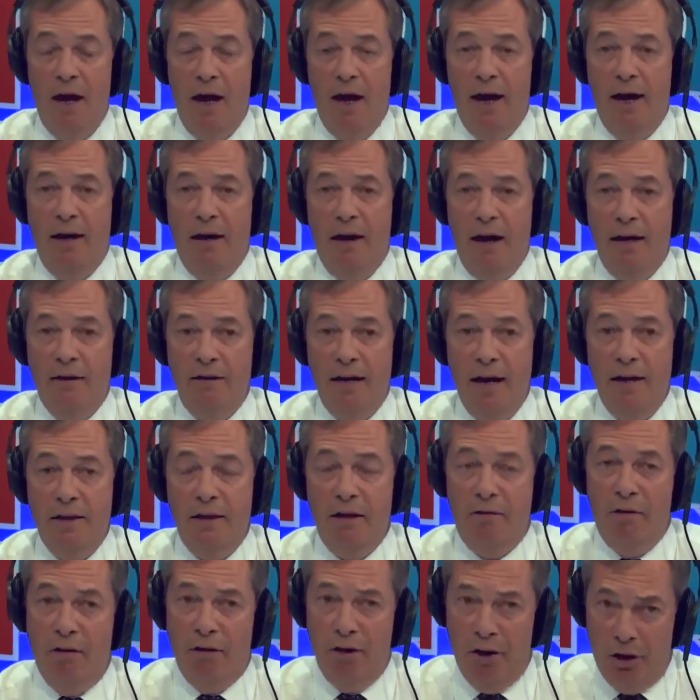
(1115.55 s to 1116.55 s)
And I think
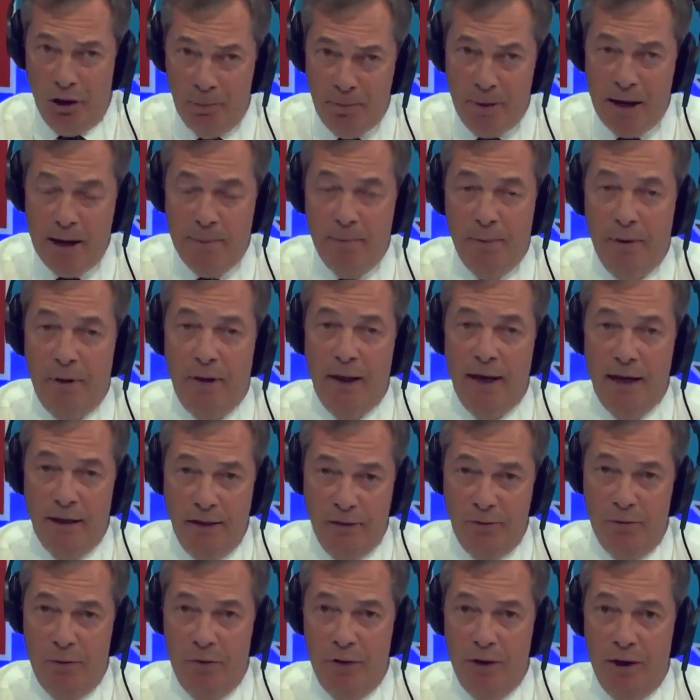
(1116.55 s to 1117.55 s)
there are a lot of people in
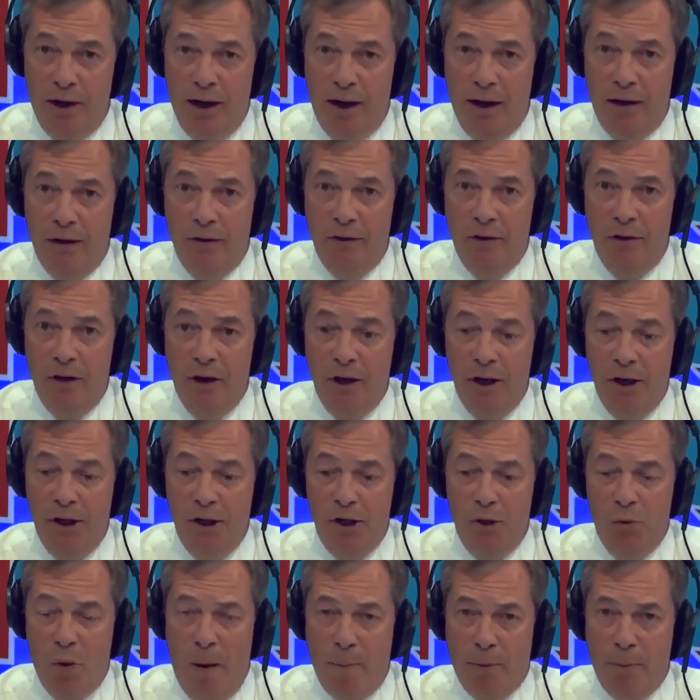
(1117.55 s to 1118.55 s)
Northern Ireland
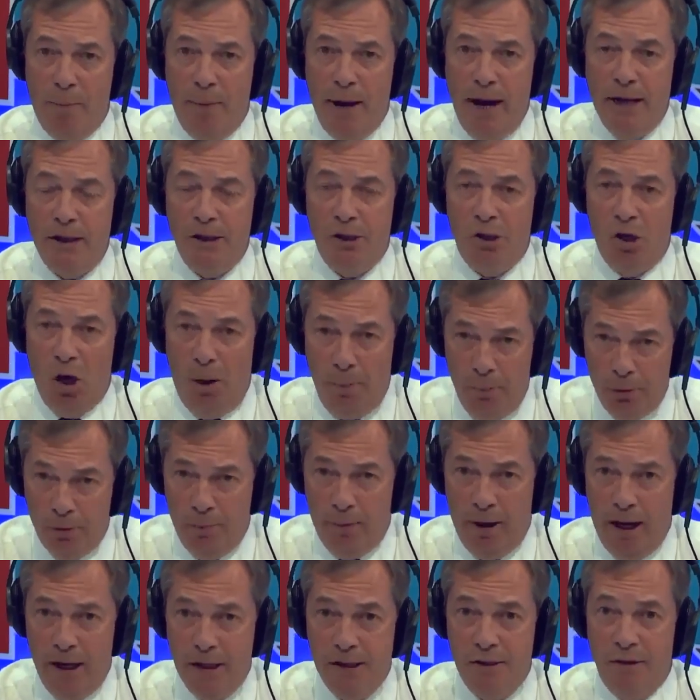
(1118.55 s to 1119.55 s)
who are prepared to
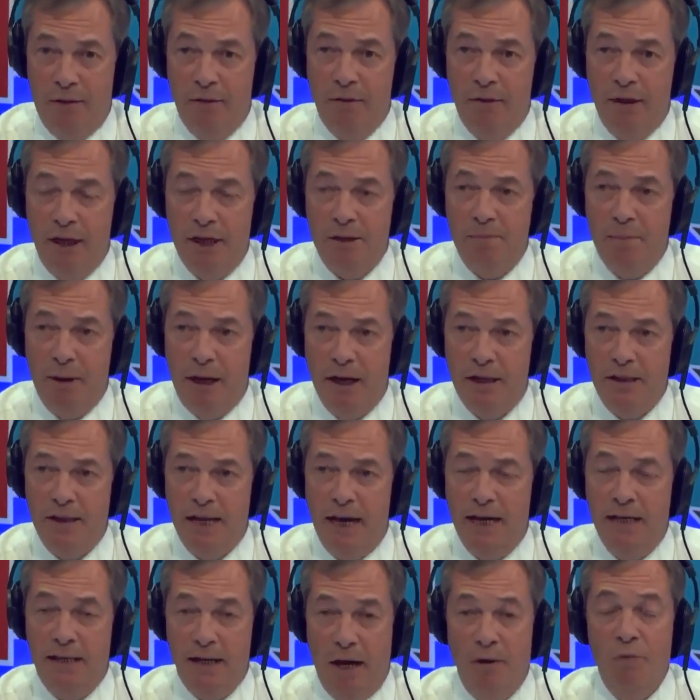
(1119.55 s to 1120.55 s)
compromise on this because
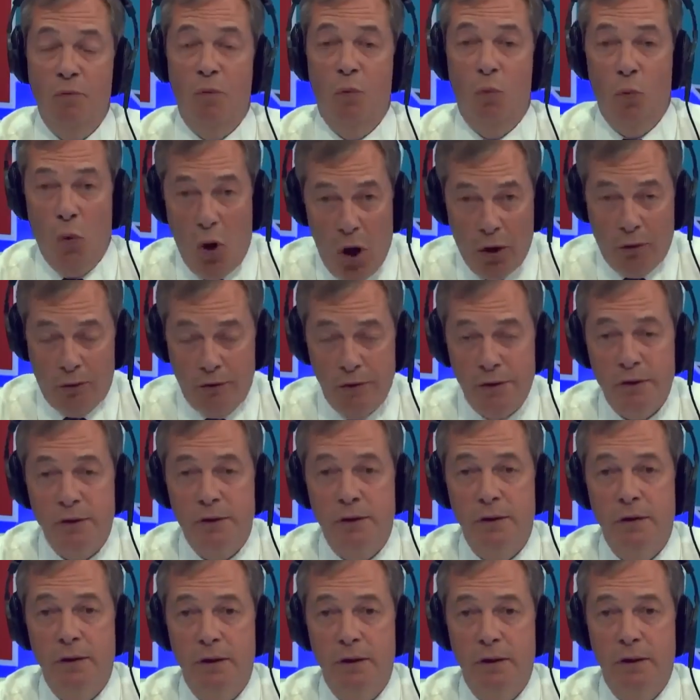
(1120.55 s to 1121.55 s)
they don't want
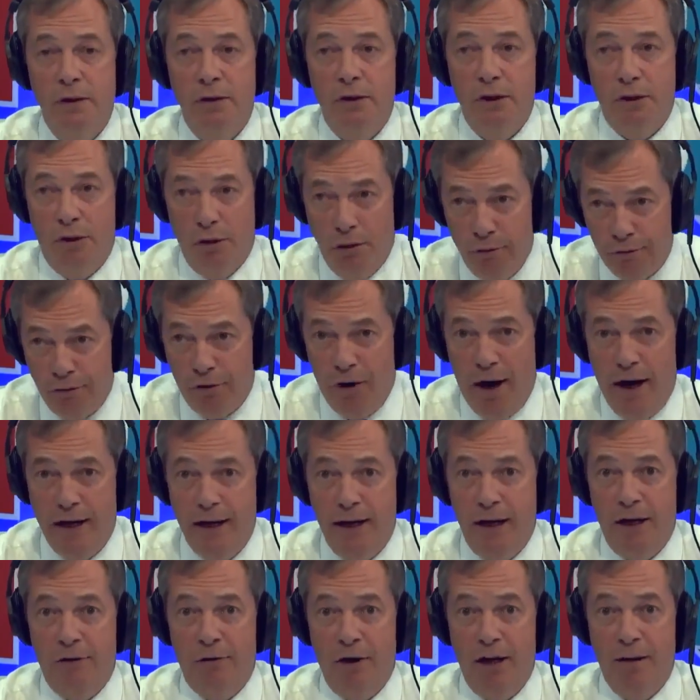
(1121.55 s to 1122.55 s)
the Good
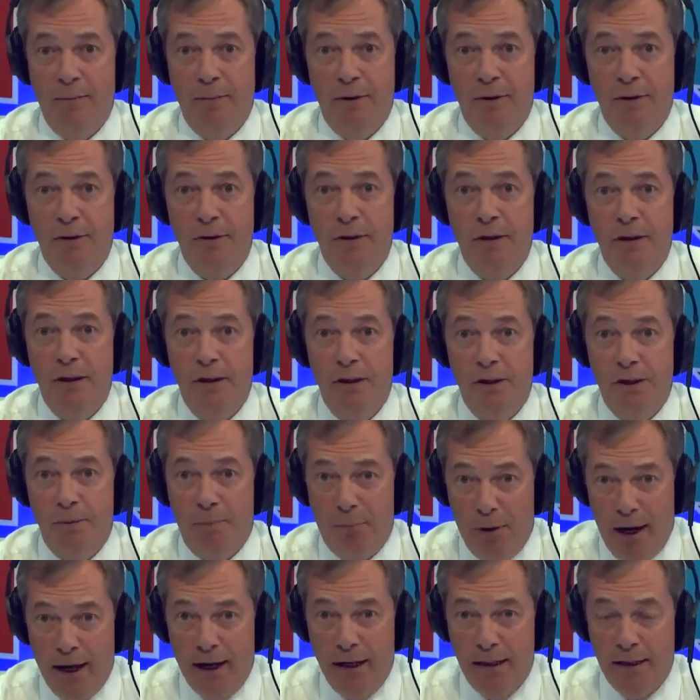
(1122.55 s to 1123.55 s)
Friday Agreement to
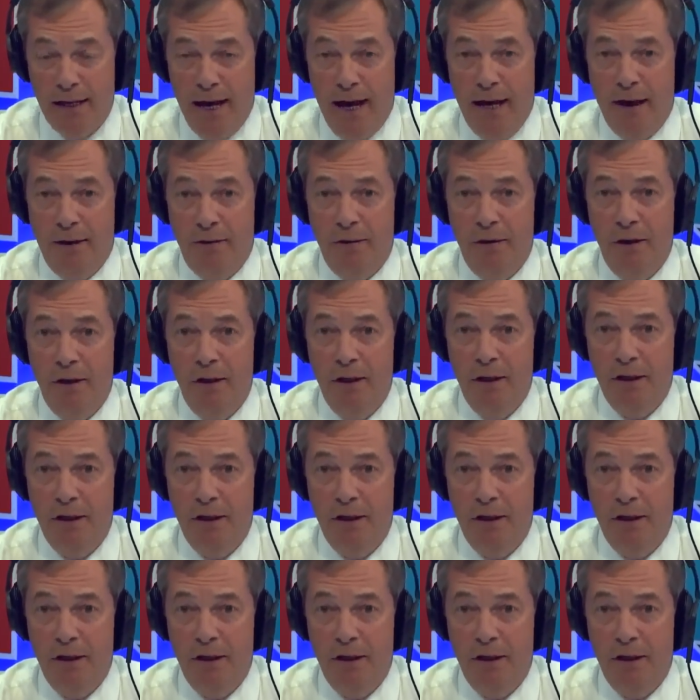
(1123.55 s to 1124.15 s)
break down.